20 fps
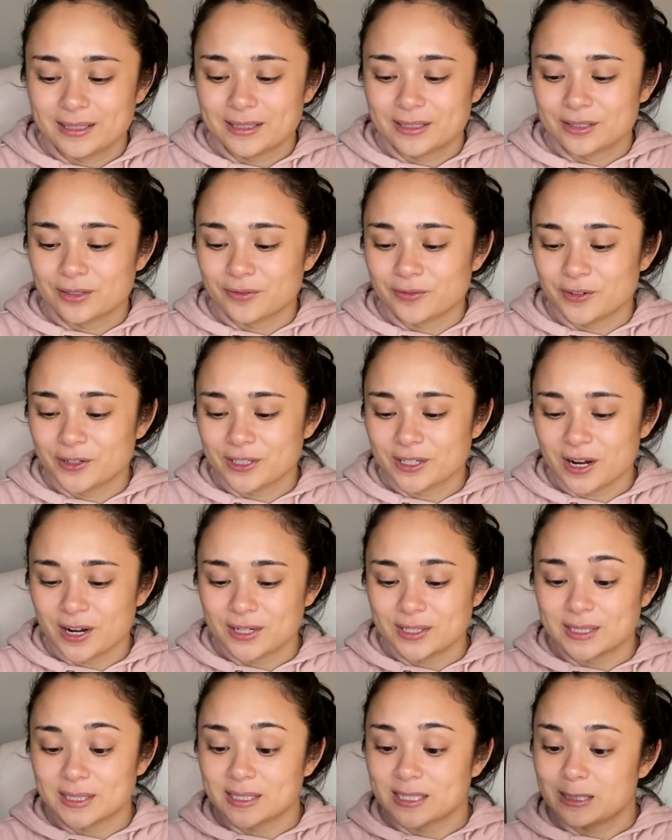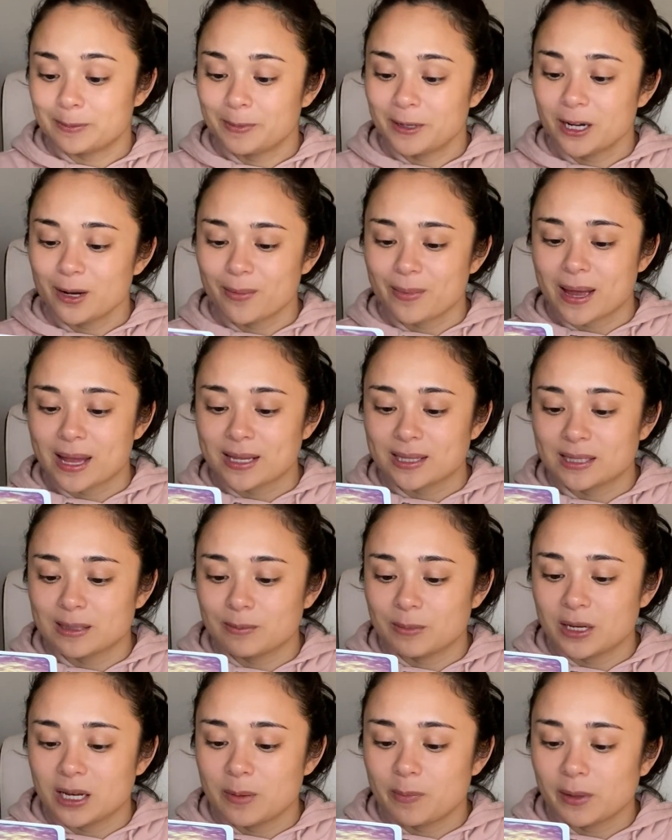So first card is experiments,
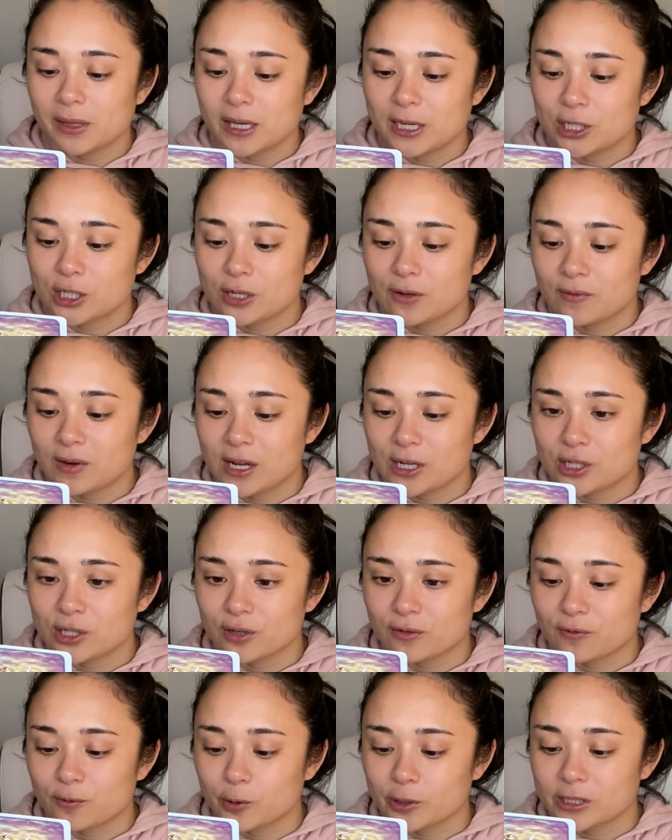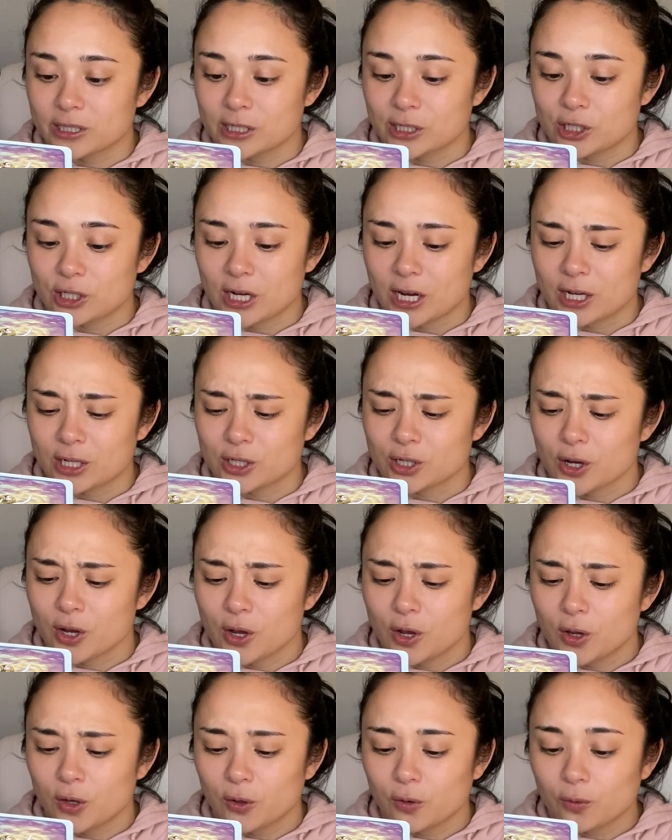manipulation of nature, forcing change,
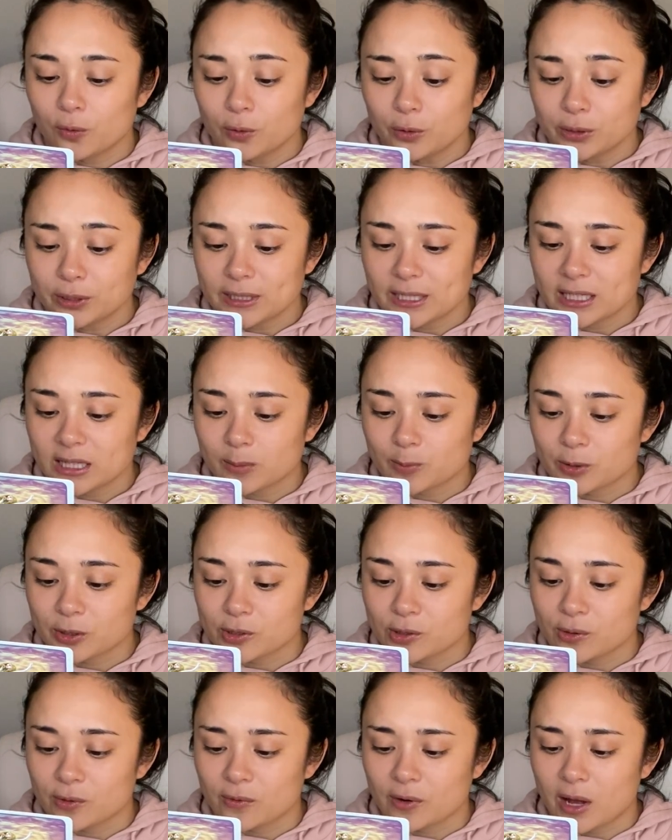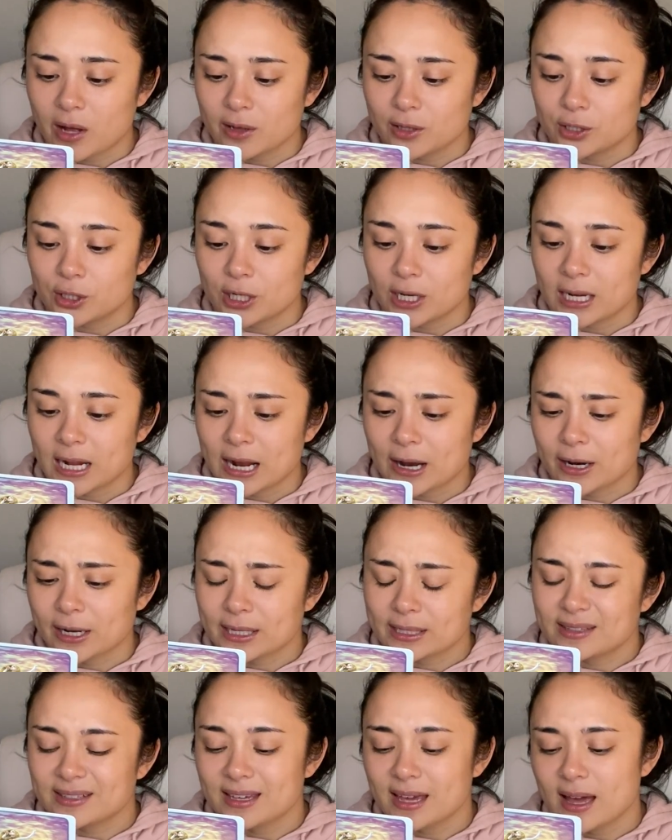cruelty in the pursuit of knowledge, and
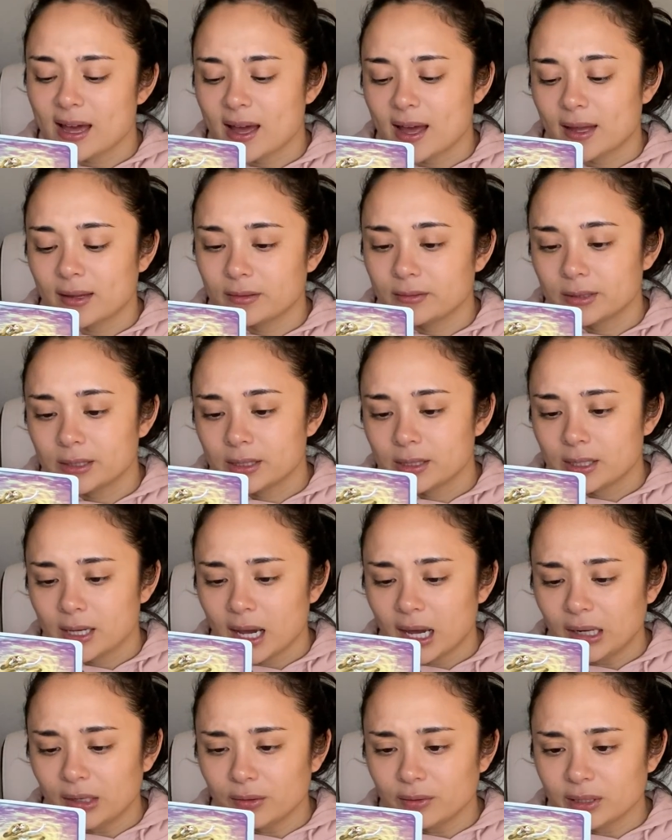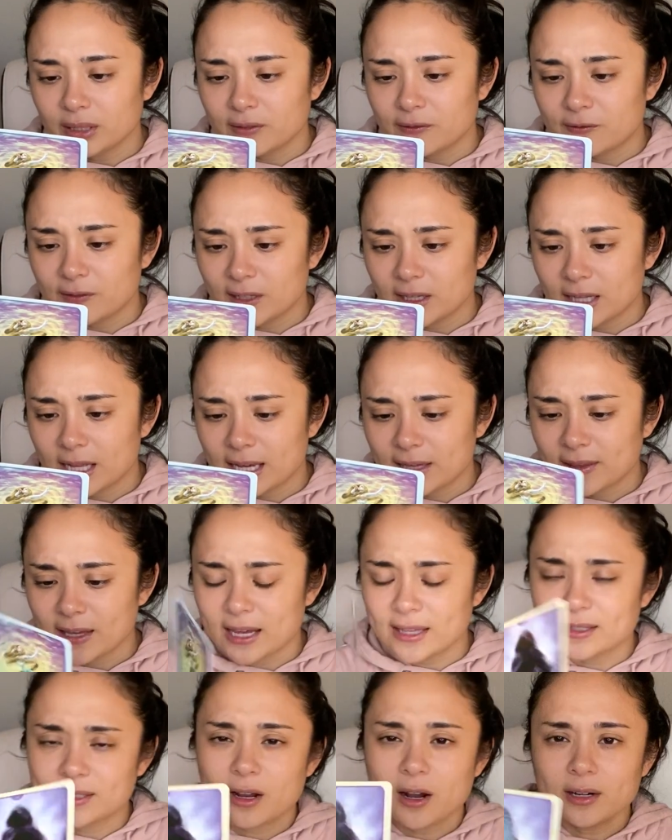arrogance. Yeah, I don't really feel like
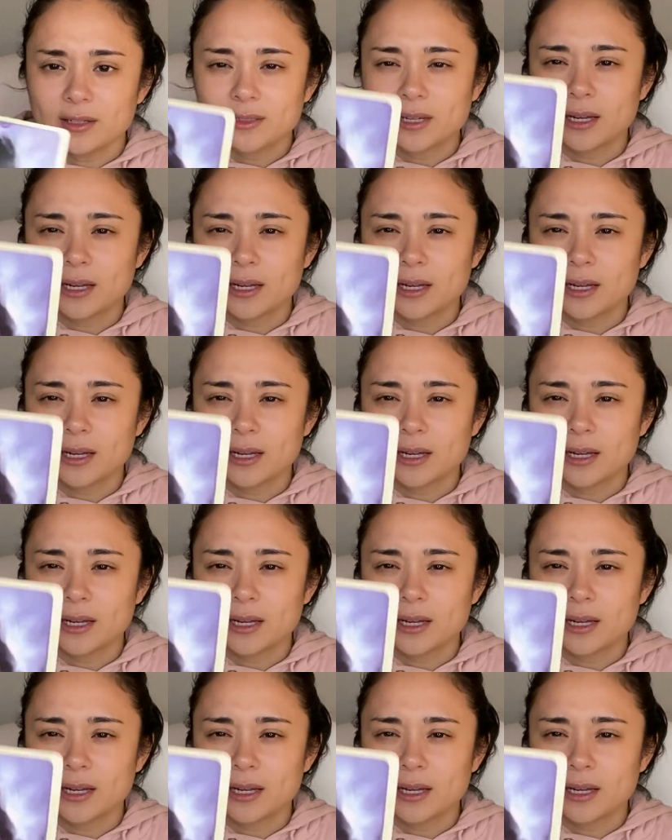that. This card is